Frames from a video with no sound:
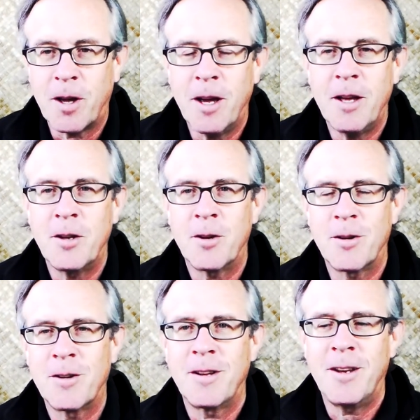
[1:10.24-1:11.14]
okay, and you're
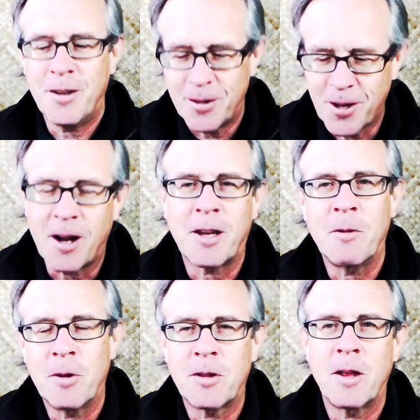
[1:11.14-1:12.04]
and you're
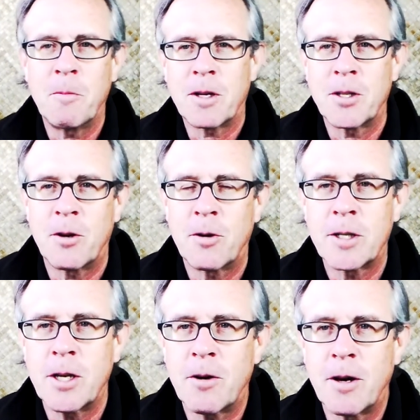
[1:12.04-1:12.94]
talking with them, etc.,
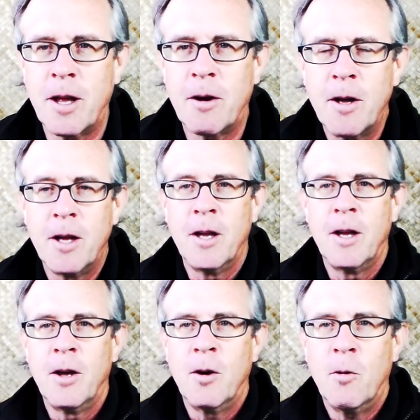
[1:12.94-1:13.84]
etc. Now,
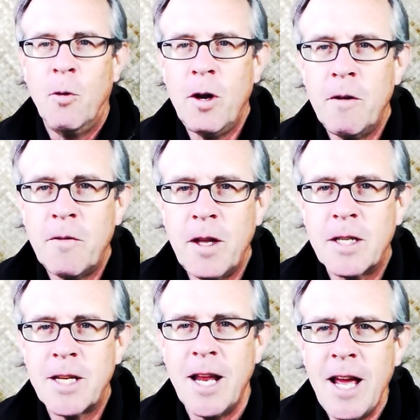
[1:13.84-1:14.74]
what if
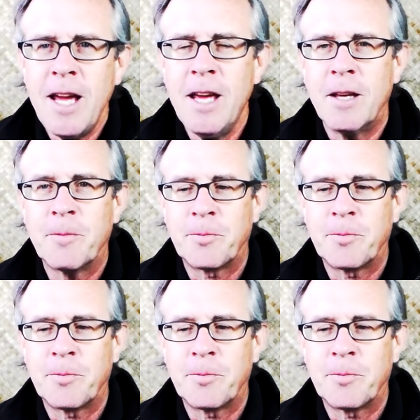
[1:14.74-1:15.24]
they said, "Hey,